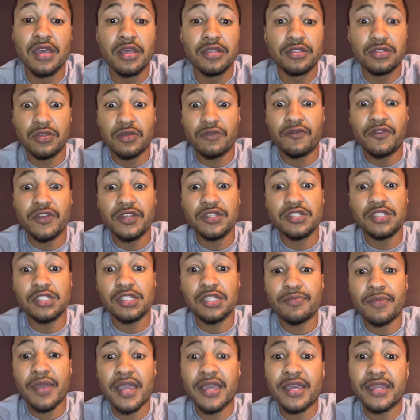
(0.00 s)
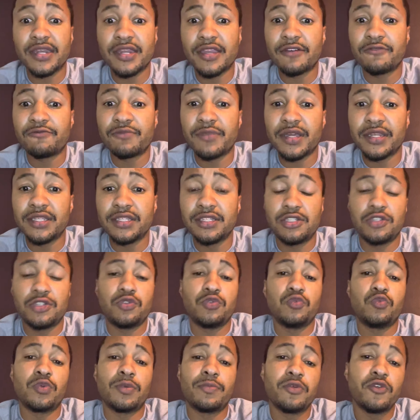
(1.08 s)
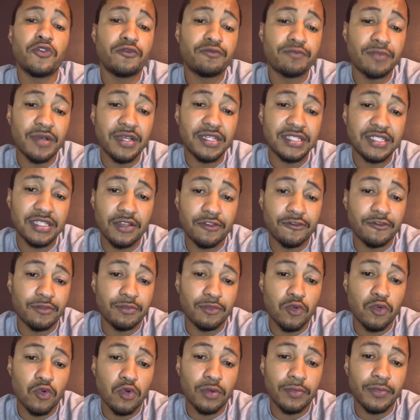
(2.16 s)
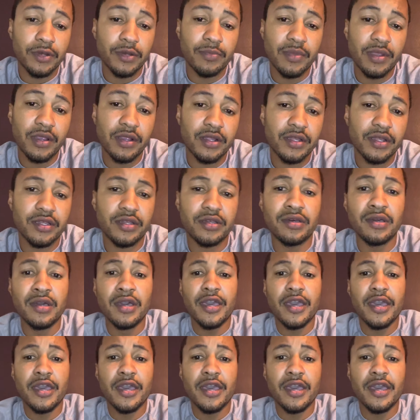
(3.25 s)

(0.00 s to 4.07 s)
to eventually make enough money to remove myself from corporate america